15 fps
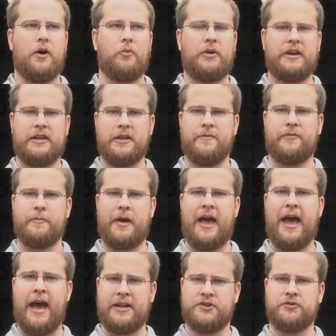we get them from a
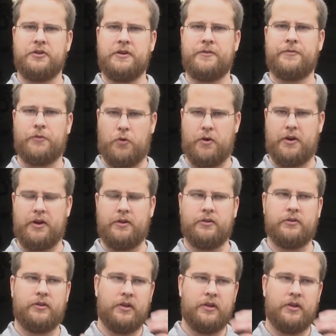hatchery in Florida,